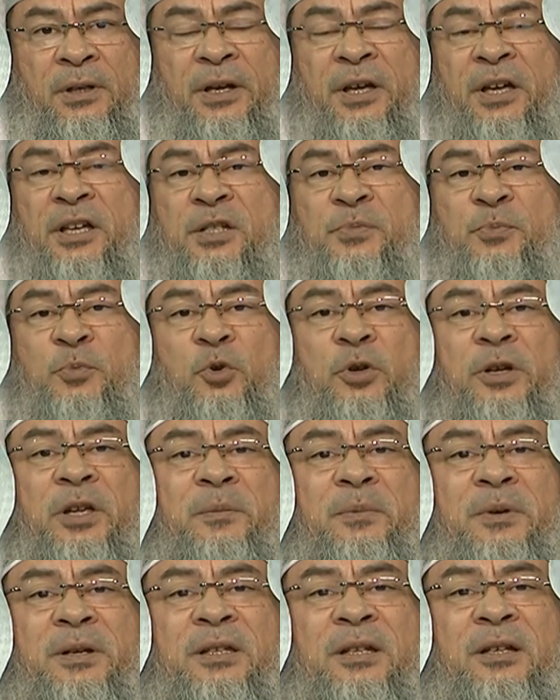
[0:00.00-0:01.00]
is
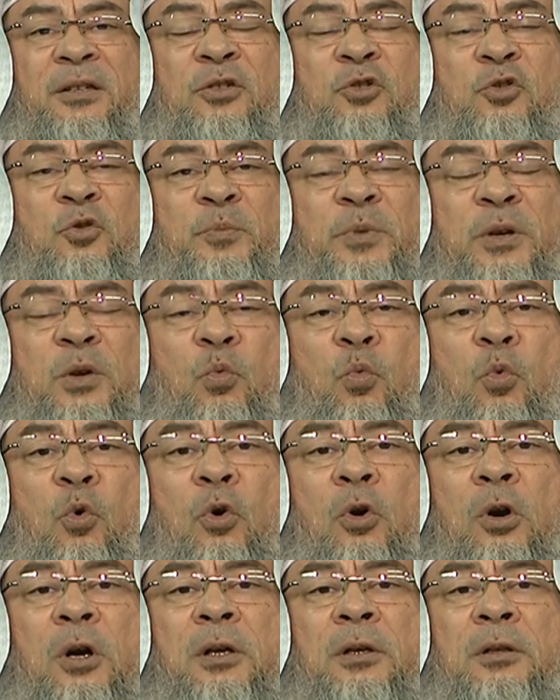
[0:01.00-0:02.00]
prohibited to be
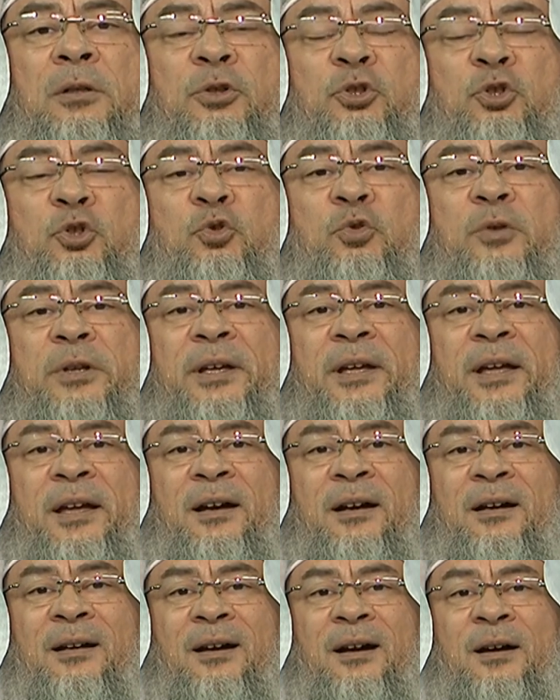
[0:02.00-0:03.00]
worn during
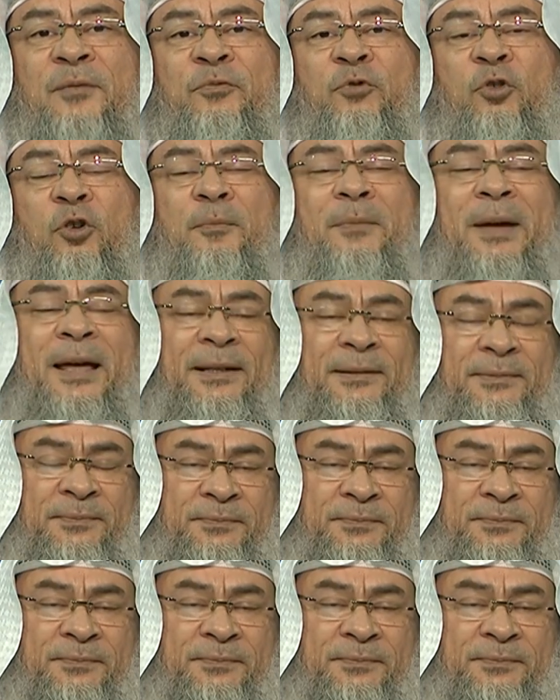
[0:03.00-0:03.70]
ihram for men.